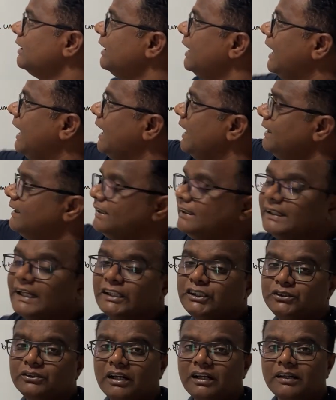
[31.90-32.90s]
And
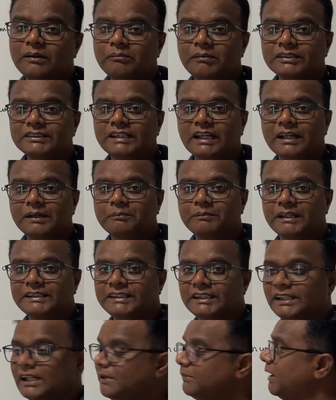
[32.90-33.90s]
natural numbers are
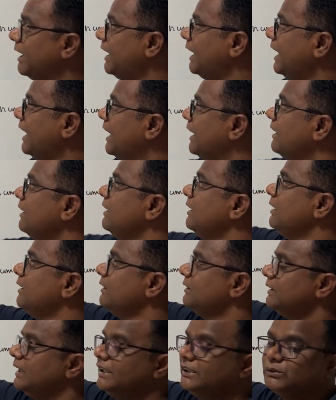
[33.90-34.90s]
represented by n,
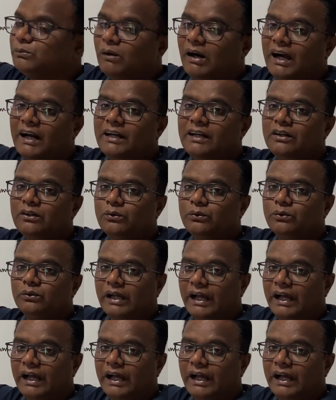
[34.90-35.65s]
that is 1, 2,